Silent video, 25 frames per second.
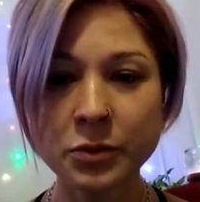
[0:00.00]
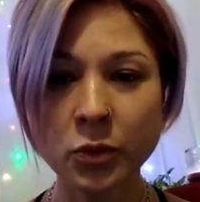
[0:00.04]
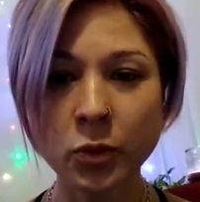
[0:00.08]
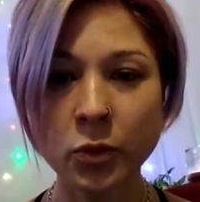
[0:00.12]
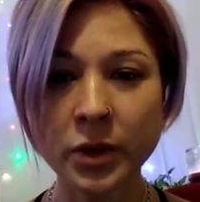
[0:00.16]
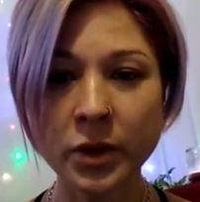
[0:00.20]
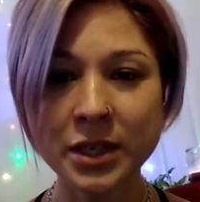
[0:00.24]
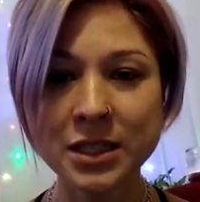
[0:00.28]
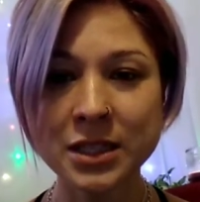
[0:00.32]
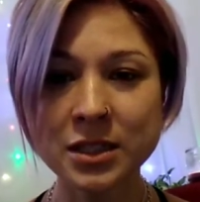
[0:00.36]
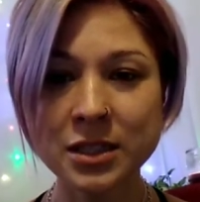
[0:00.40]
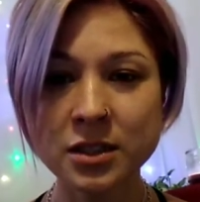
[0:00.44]

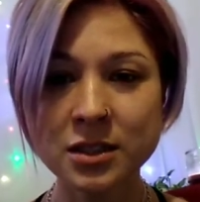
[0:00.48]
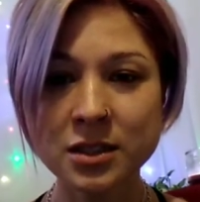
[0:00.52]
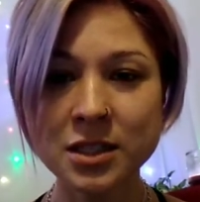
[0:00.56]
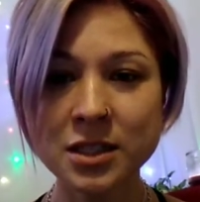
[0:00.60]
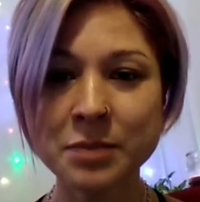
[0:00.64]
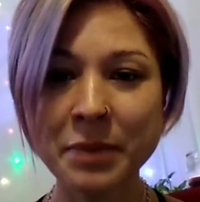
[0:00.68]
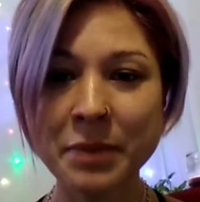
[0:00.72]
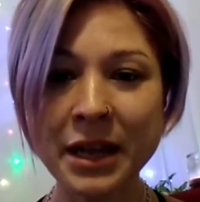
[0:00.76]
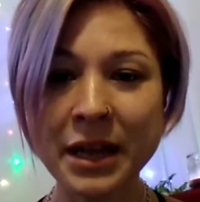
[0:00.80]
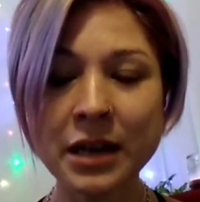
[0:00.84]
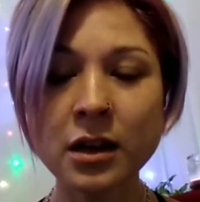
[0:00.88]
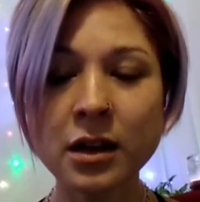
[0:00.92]
We
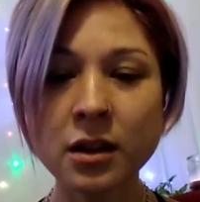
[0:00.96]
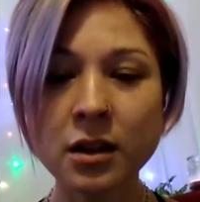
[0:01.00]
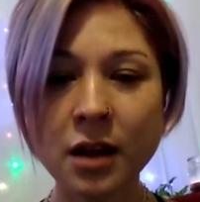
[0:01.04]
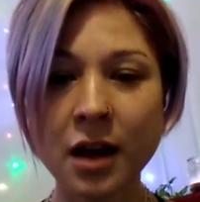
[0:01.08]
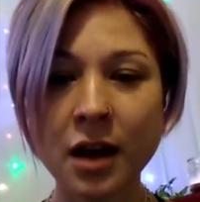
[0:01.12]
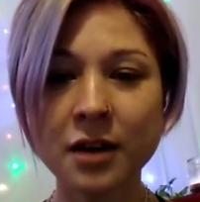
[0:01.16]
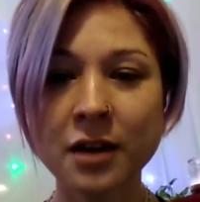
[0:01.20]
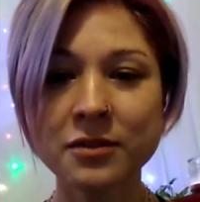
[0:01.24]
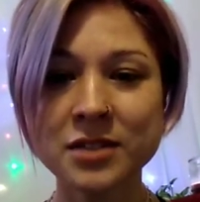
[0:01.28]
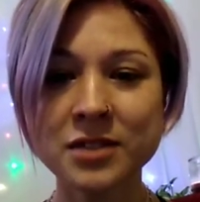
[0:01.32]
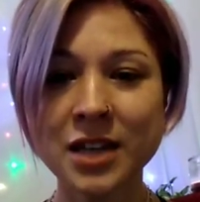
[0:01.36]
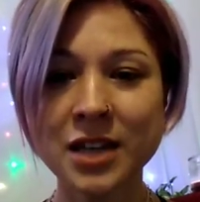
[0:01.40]
spend a
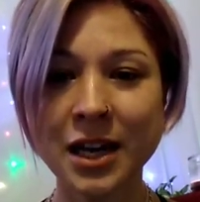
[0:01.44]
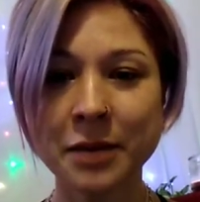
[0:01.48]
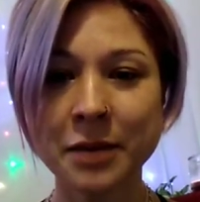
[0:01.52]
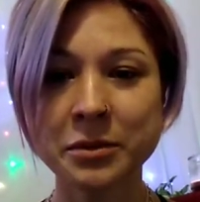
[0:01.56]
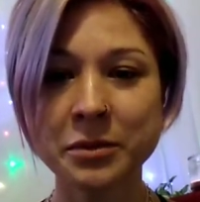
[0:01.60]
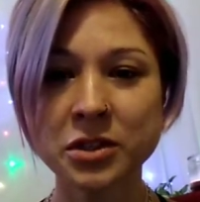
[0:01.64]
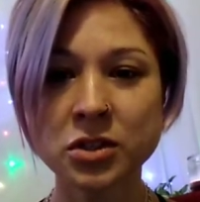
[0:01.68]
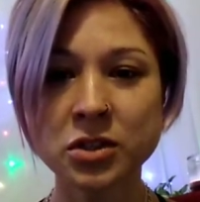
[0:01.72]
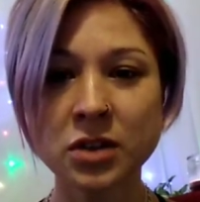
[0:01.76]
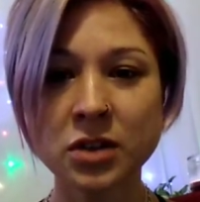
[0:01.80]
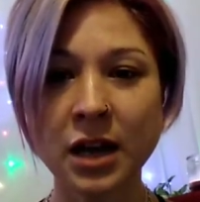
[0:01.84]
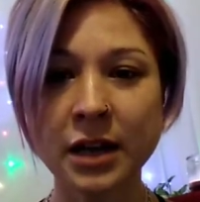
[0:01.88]
lot of time
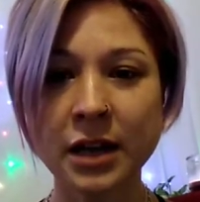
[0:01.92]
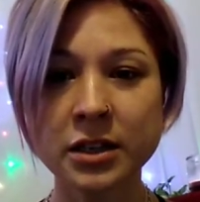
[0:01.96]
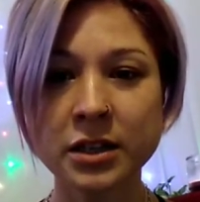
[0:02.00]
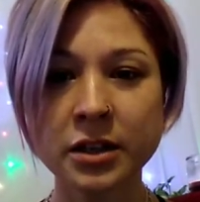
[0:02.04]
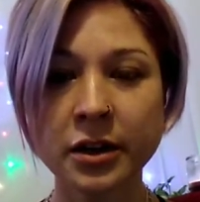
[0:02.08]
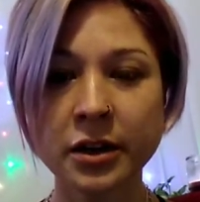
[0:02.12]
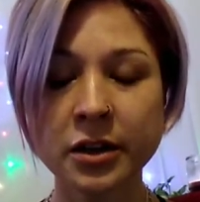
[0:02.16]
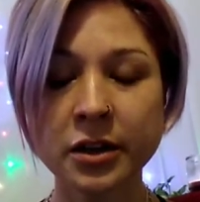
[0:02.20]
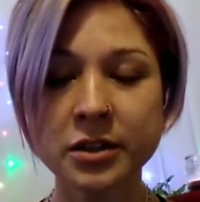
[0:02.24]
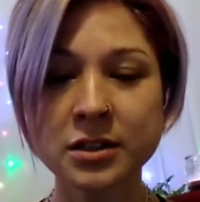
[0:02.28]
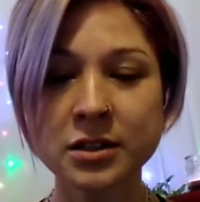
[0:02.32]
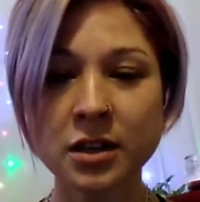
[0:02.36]

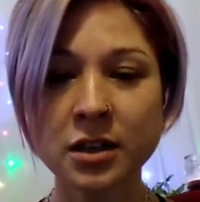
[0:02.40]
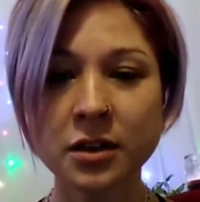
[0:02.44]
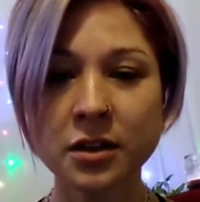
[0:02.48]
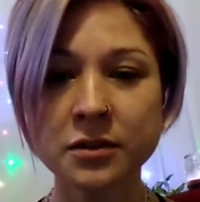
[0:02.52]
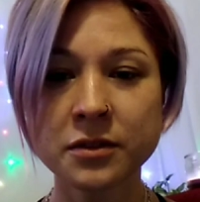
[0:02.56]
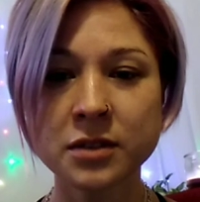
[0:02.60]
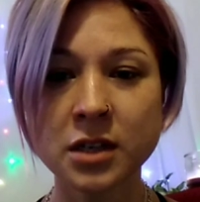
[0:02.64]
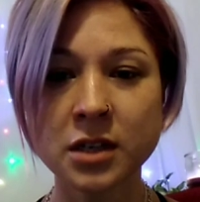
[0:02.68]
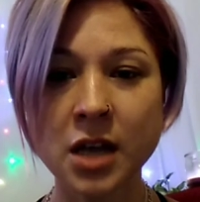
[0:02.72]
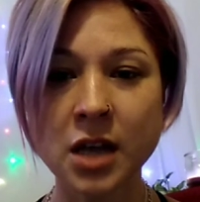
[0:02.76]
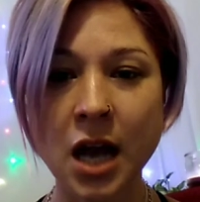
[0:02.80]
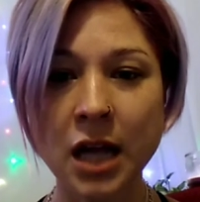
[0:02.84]
distracting
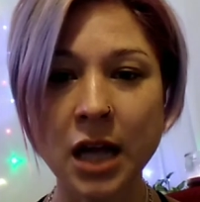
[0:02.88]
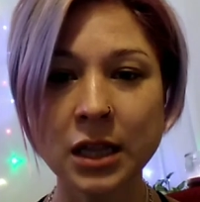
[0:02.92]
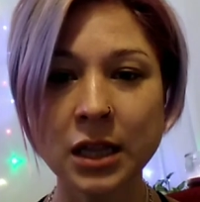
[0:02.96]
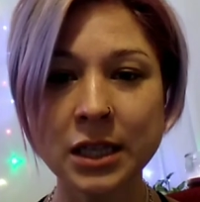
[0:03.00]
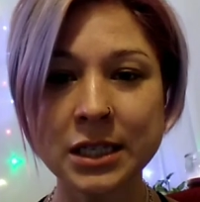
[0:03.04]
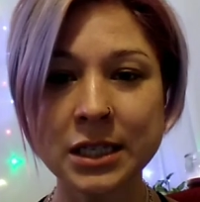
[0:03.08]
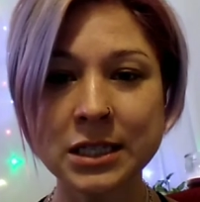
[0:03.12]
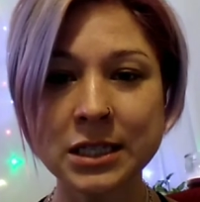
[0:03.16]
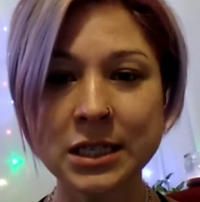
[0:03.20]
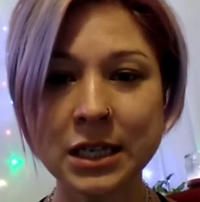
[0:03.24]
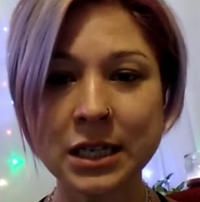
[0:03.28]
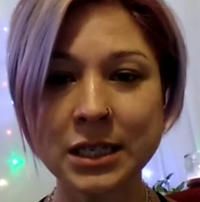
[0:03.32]
ourselves and not
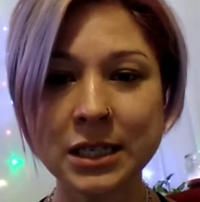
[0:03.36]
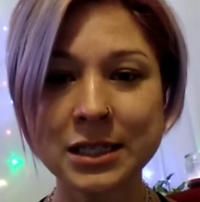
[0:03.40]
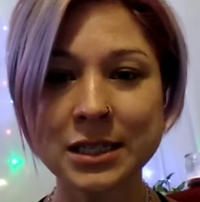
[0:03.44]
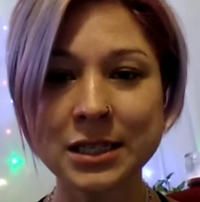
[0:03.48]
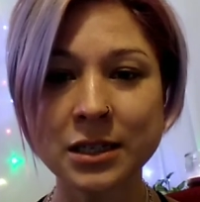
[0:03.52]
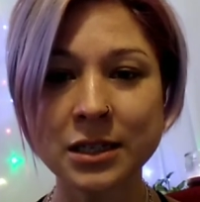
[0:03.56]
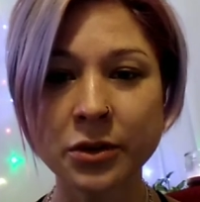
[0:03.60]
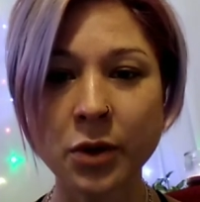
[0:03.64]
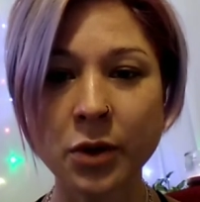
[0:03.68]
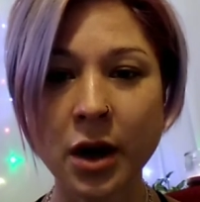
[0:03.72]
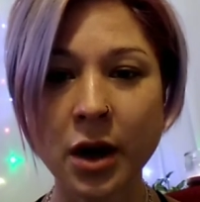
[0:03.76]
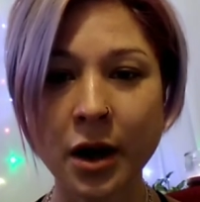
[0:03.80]
listening
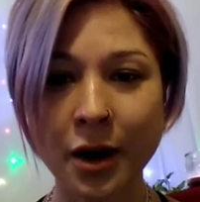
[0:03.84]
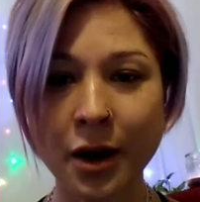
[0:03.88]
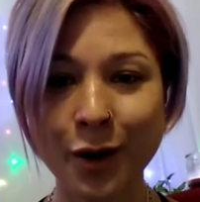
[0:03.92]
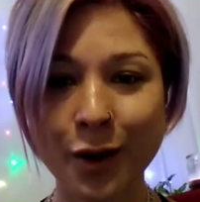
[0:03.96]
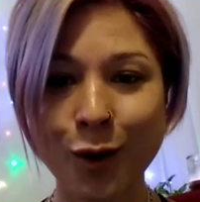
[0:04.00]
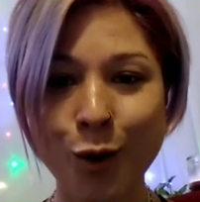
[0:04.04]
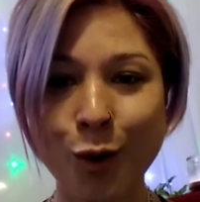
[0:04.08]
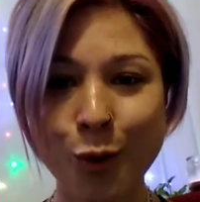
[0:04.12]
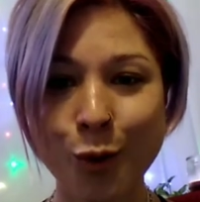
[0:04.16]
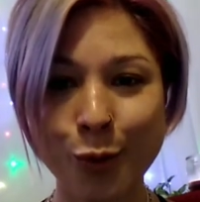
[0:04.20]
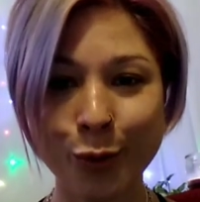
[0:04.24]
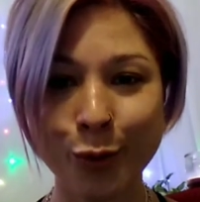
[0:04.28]
to our
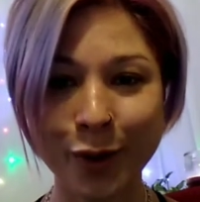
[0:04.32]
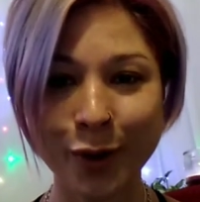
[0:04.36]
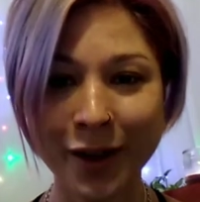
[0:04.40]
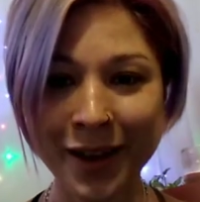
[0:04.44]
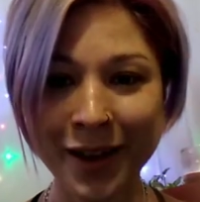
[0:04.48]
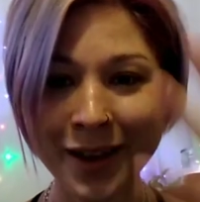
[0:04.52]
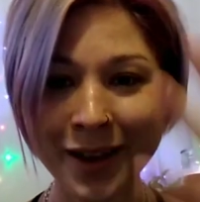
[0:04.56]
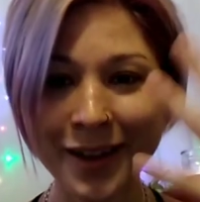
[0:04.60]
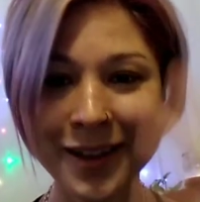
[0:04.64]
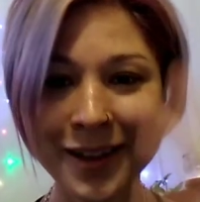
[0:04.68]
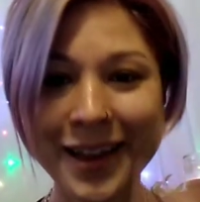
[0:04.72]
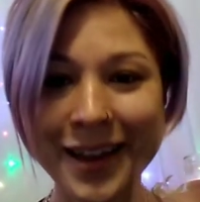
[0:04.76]
own
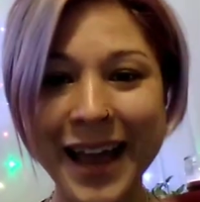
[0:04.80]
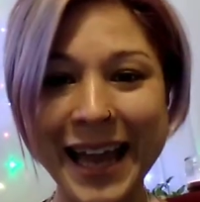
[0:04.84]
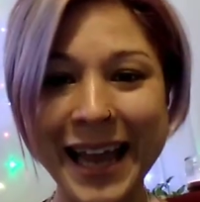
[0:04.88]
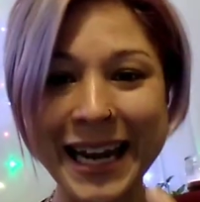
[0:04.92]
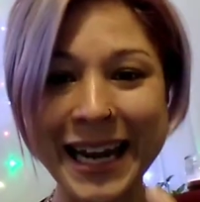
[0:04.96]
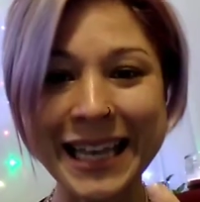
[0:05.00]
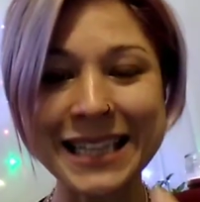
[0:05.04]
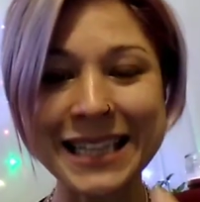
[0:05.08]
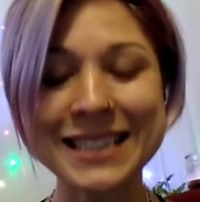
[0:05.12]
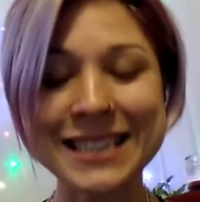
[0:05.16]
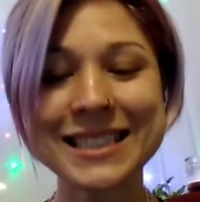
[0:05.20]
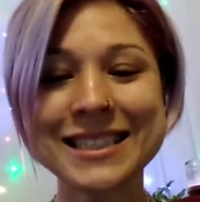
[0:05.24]

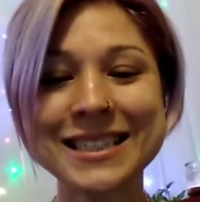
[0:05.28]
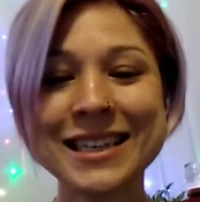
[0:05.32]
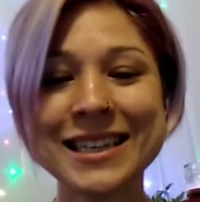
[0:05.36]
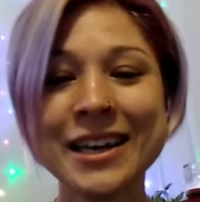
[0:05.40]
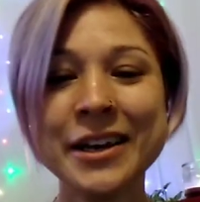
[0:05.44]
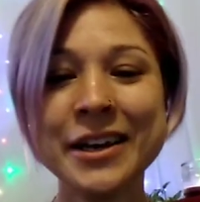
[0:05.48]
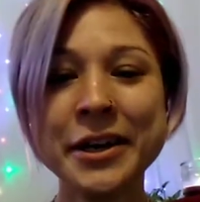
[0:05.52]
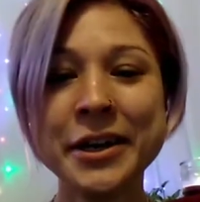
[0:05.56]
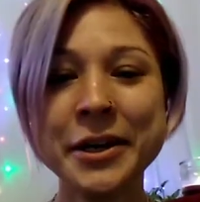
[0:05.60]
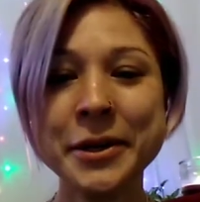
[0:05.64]
guidance.